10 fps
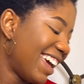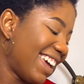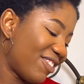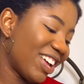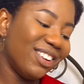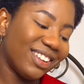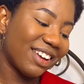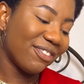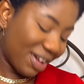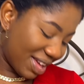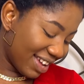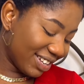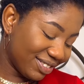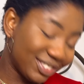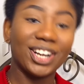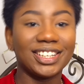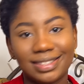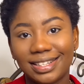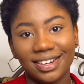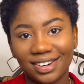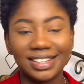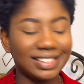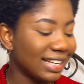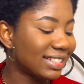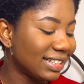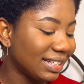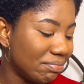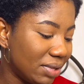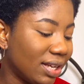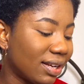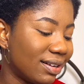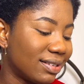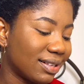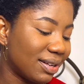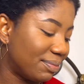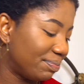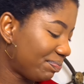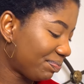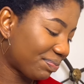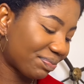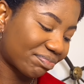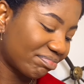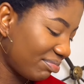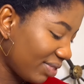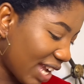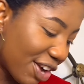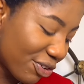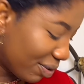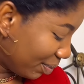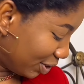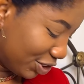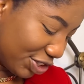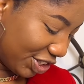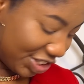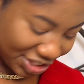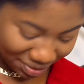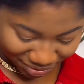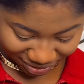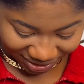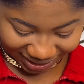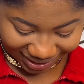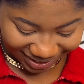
if you're looking for a church girl, it's actually me because um I grew up in the church. I'm sorry.